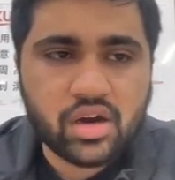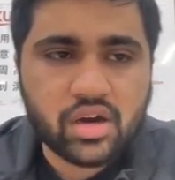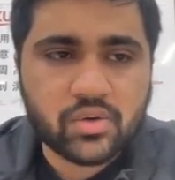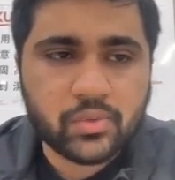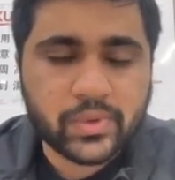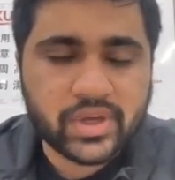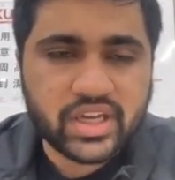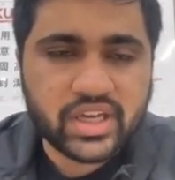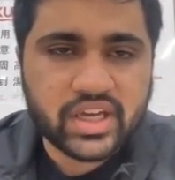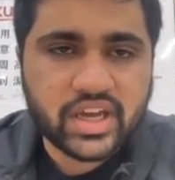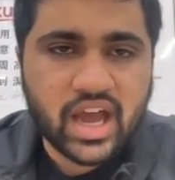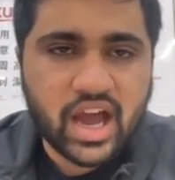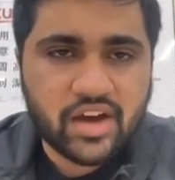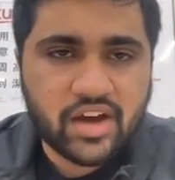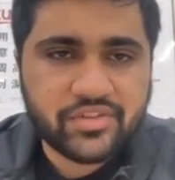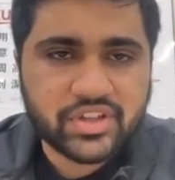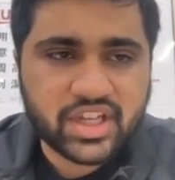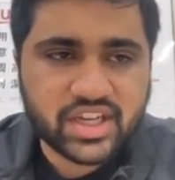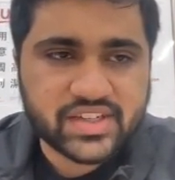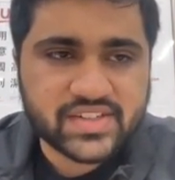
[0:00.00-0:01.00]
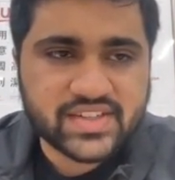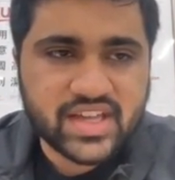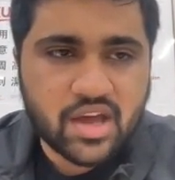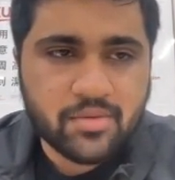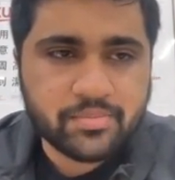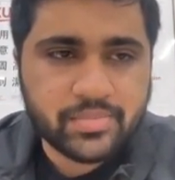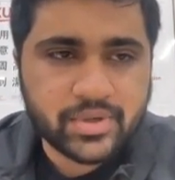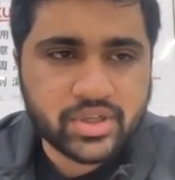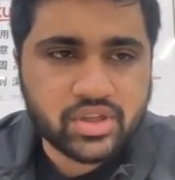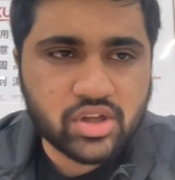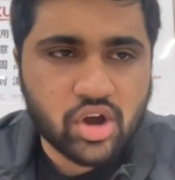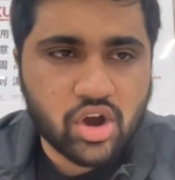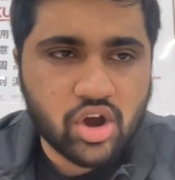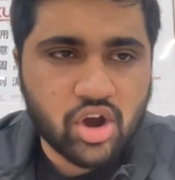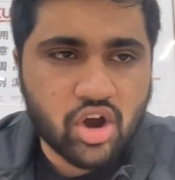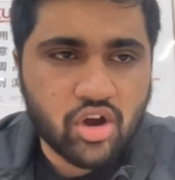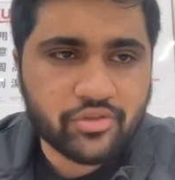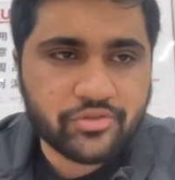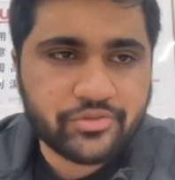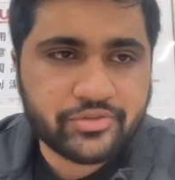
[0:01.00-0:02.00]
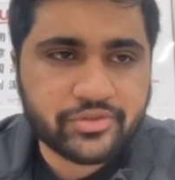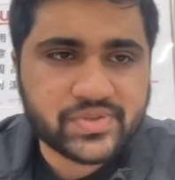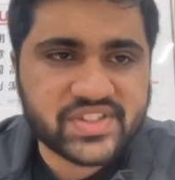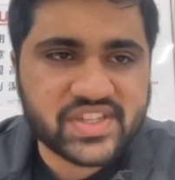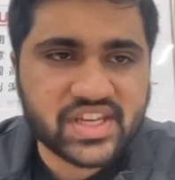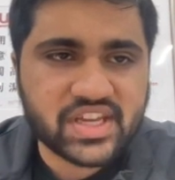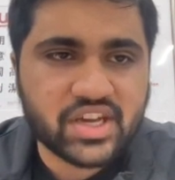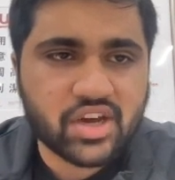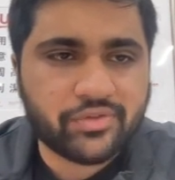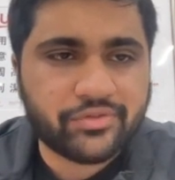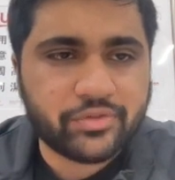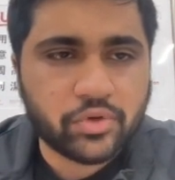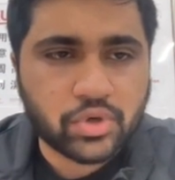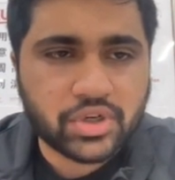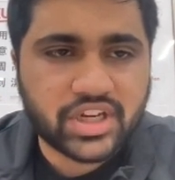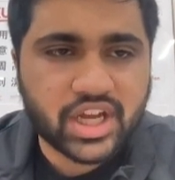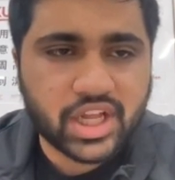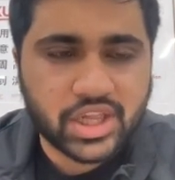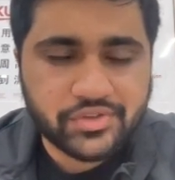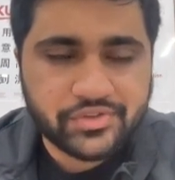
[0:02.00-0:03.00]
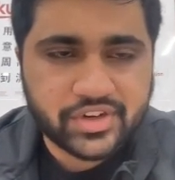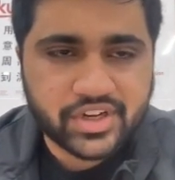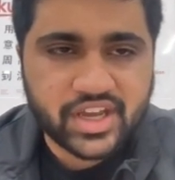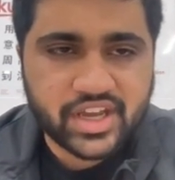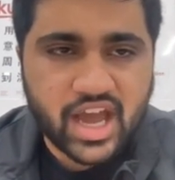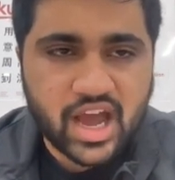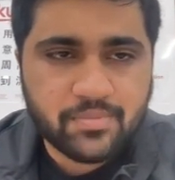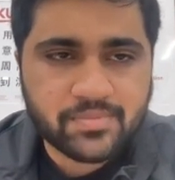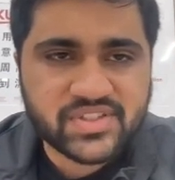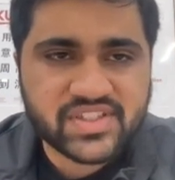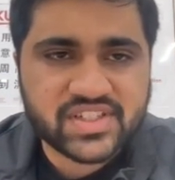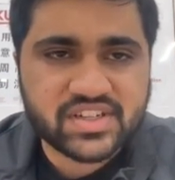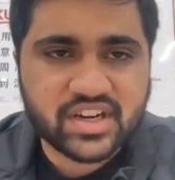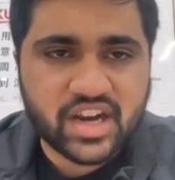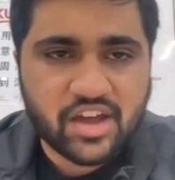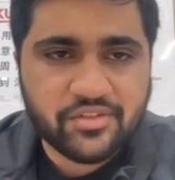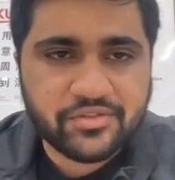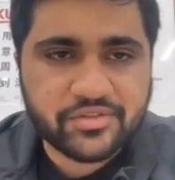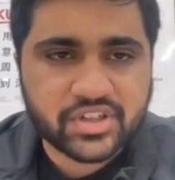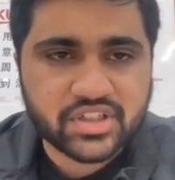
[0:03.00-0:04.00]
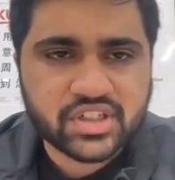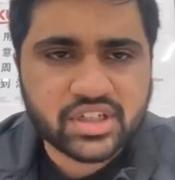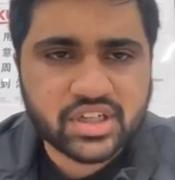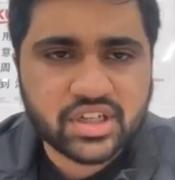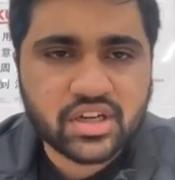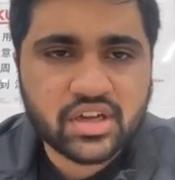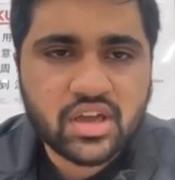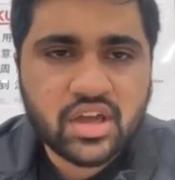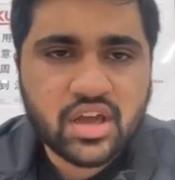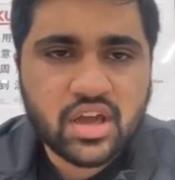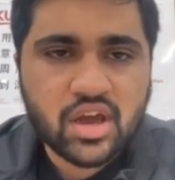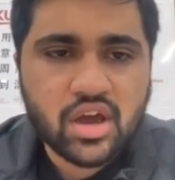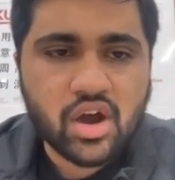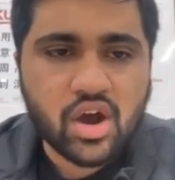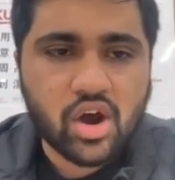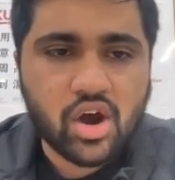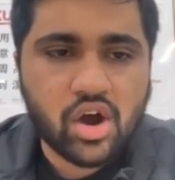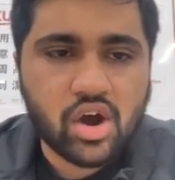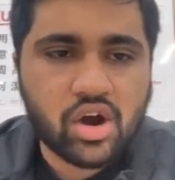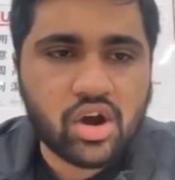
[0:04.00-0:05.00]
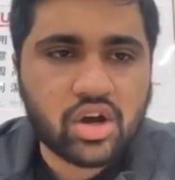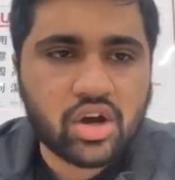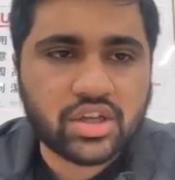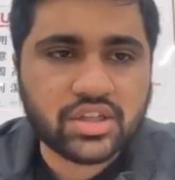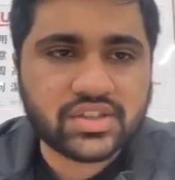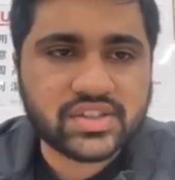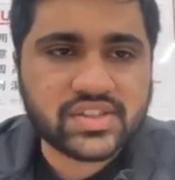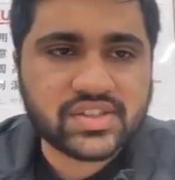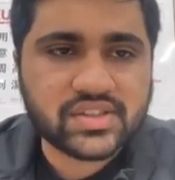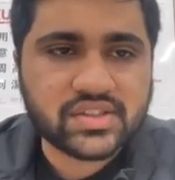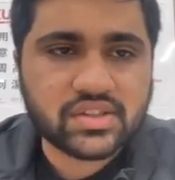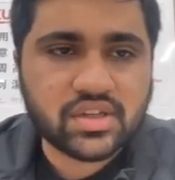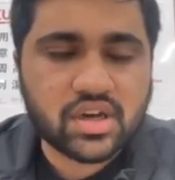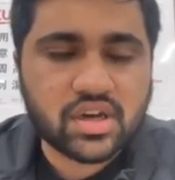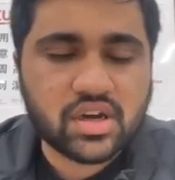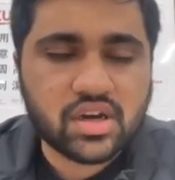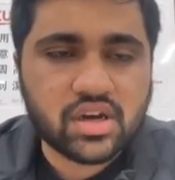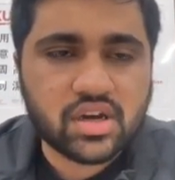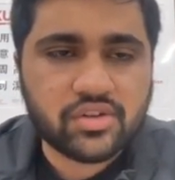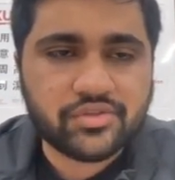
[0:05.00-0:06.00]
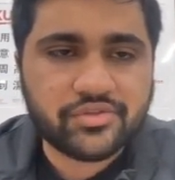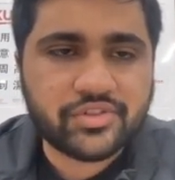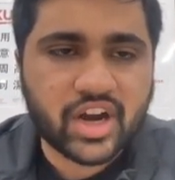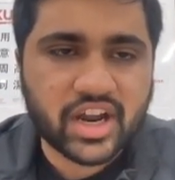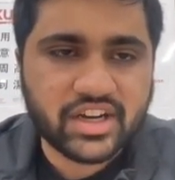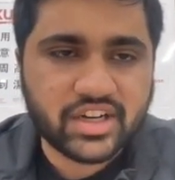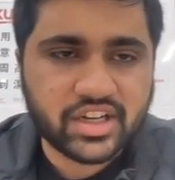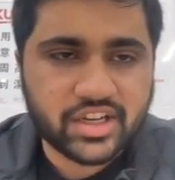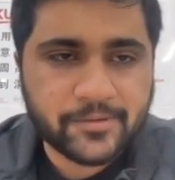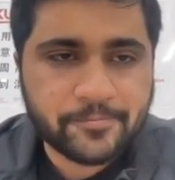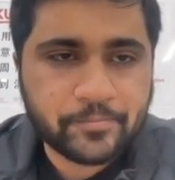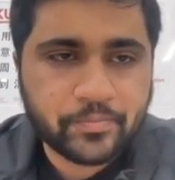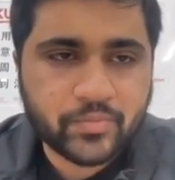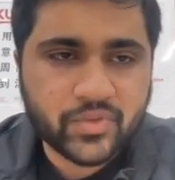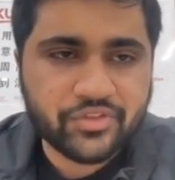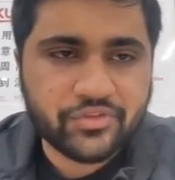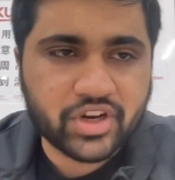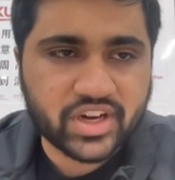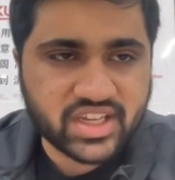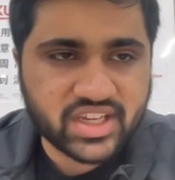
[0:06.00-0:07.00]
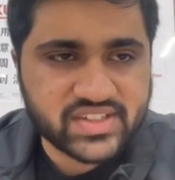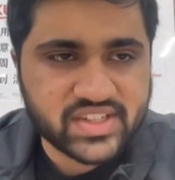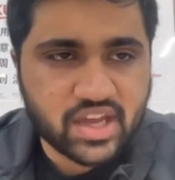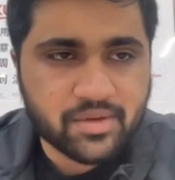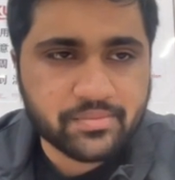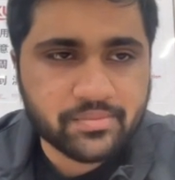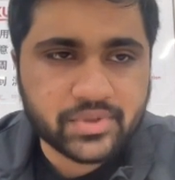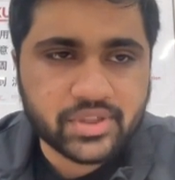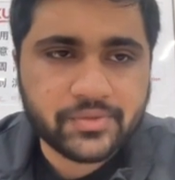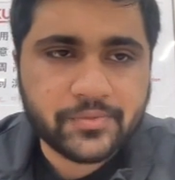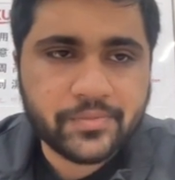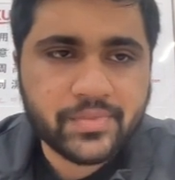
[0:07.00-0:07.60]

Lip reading: we have an example of, say, a food delivery app's traffic on Friday, for example.